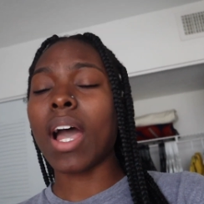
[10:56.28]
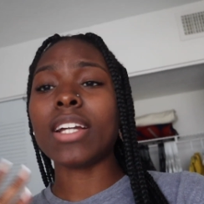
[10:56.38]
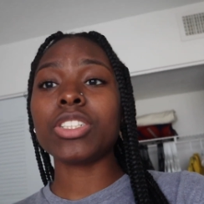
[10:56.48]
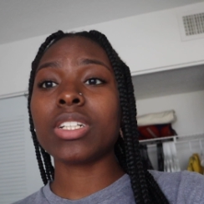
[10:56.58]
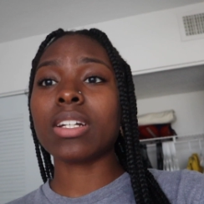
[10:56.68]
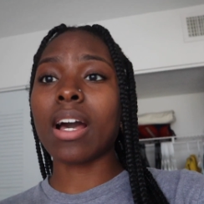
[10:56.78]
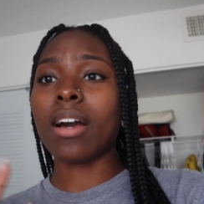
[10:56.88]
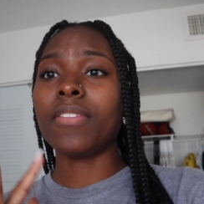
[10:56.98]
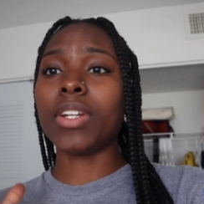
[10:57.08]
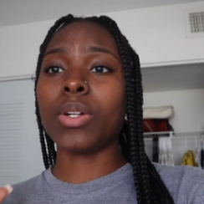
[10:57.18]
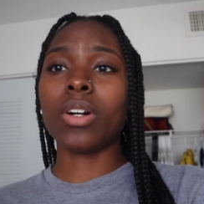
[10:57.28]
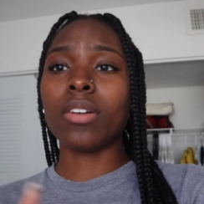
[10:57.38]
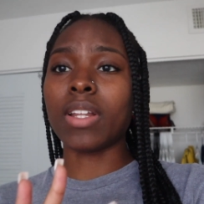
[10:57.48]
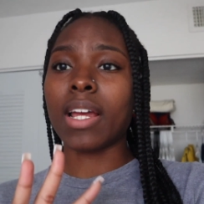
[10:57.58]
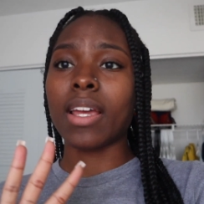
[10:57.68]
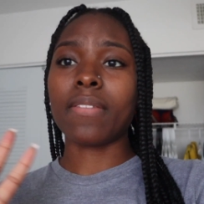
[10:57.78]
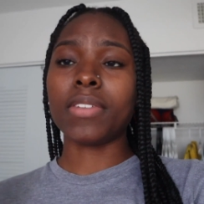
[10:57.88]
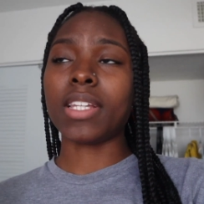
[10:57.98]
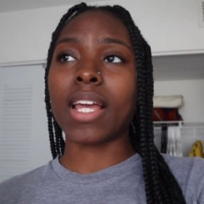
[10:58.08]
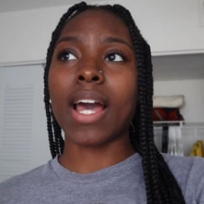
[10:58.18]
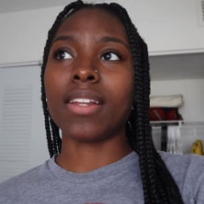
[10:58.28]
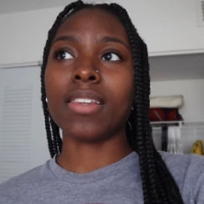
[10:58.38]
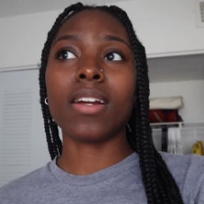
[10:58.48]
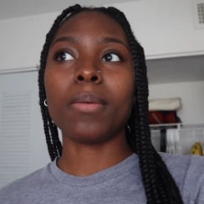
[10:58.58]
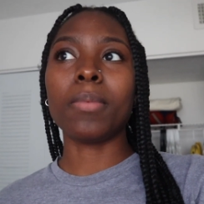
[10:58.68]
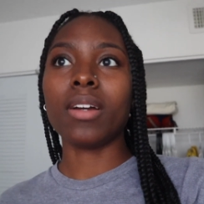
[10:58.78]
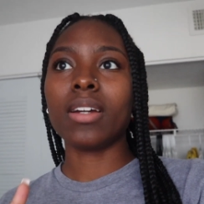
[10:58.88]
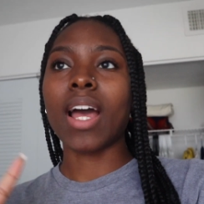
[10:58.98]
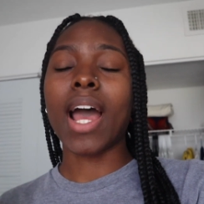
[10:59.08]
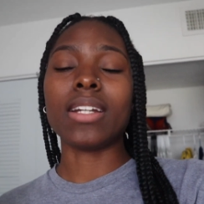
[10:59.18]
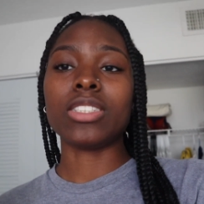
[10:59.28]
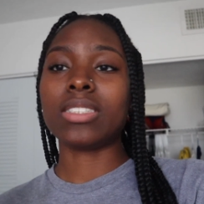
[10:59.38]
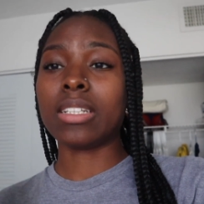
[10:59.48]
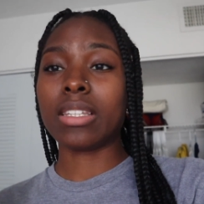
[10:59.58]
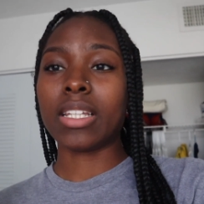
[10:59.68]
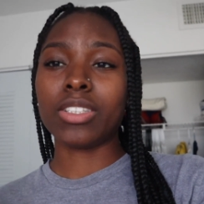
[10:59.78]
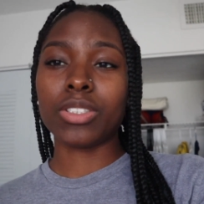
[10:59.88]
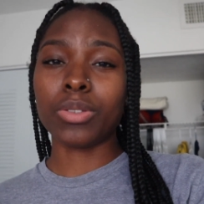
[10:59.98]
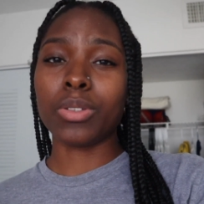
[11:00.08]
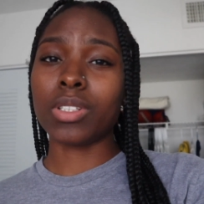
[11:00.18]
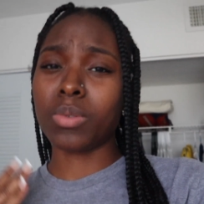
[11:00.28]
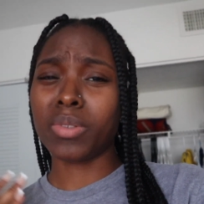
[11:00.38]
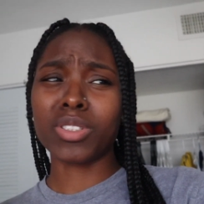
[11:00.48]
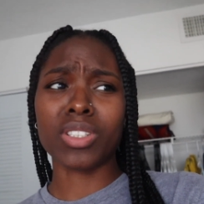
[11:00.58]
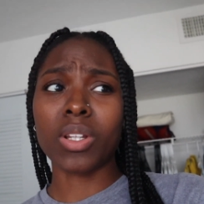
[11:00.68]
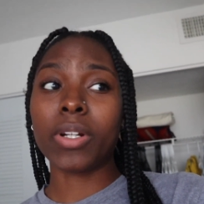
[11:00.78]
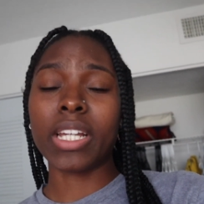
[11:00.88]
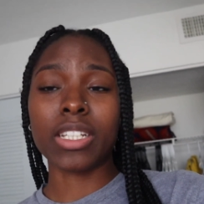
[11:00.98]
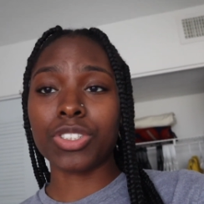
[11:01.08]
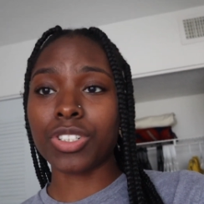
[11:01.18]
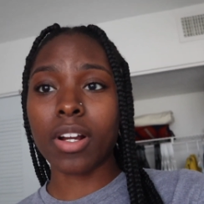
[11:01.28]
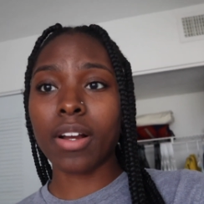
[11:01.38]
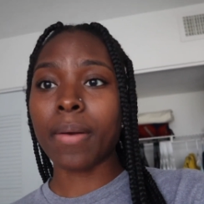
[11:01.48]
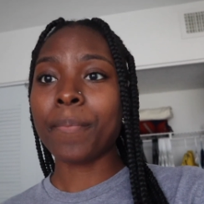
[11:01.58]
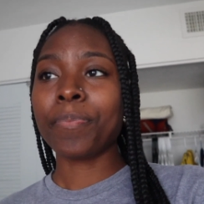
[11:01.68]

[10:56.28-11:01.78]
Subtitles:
I should have got a video of like everything out of there, but I just didn't think to because we were just loading his truck.